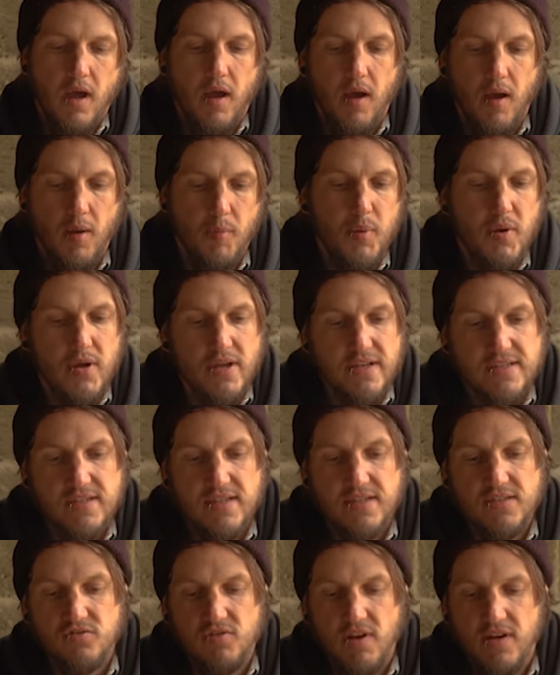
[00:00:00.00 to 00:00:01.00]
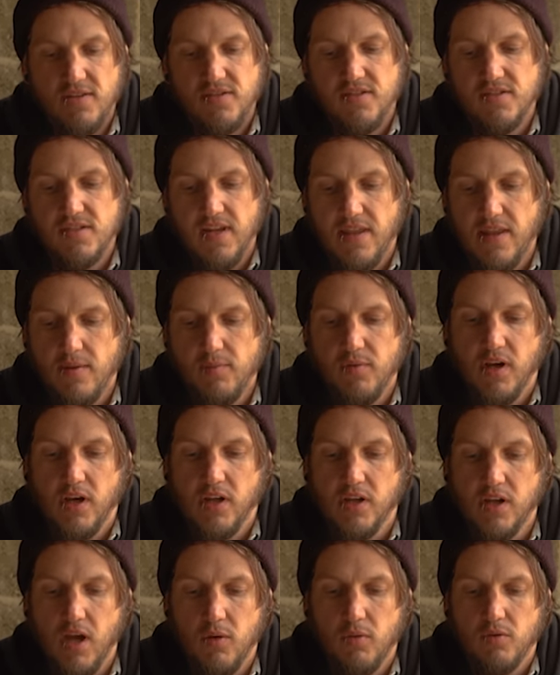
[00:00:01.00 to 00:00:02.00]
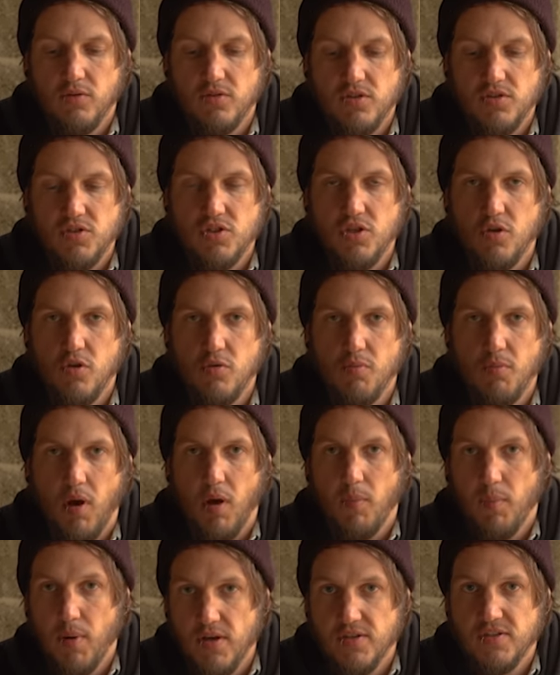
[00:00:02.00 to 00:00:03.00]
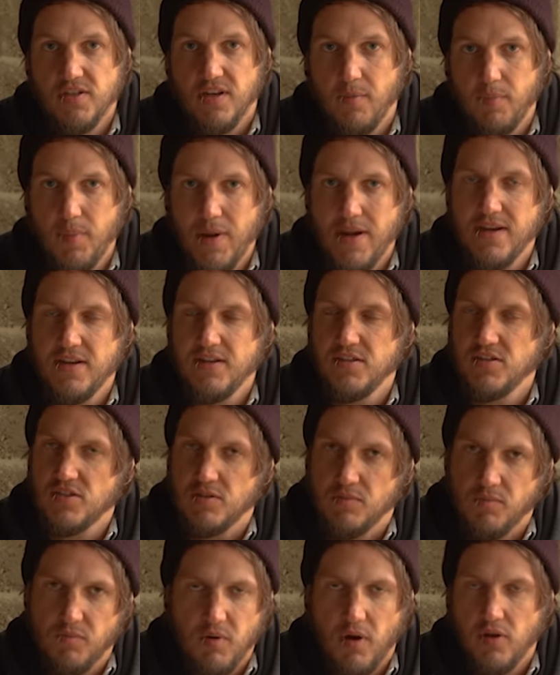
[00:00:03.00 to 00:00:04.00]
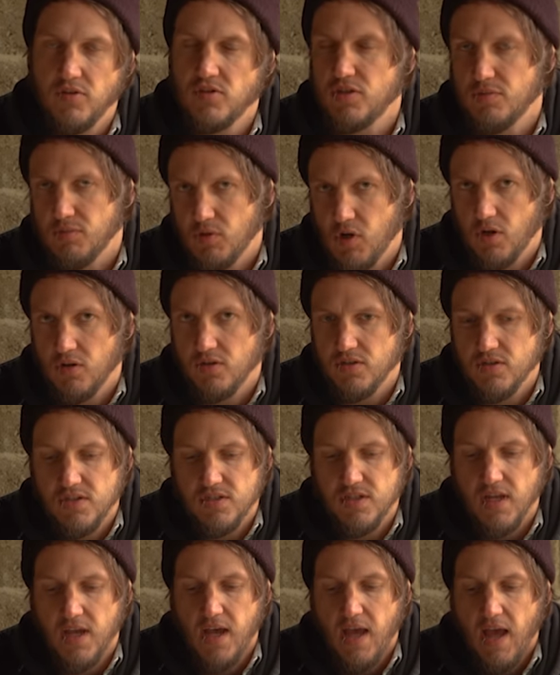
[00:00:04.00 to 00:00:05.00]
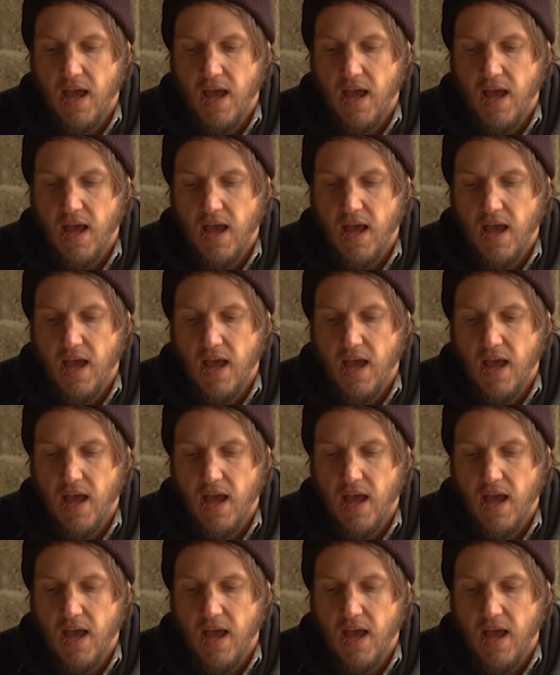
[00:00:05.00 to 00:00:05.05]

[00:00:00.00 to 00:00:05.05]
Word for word: uh, put into these trousers, and then we're going to go on to my personal opinions, some pros, some cons,